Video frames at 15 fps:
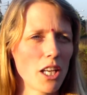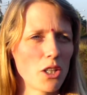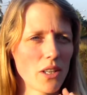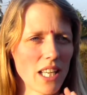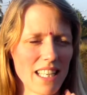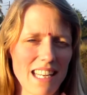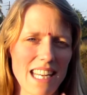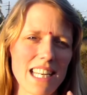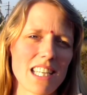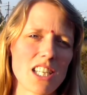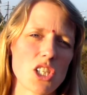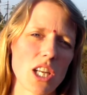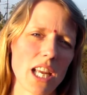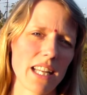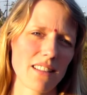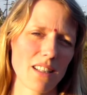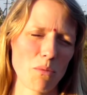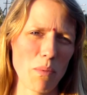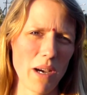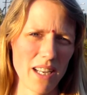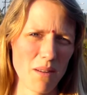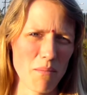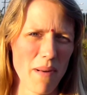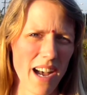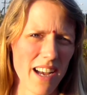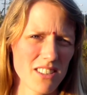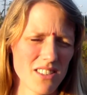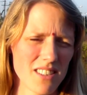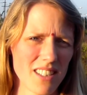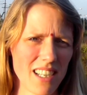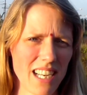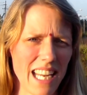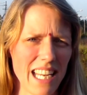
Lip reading: You get initiated by the master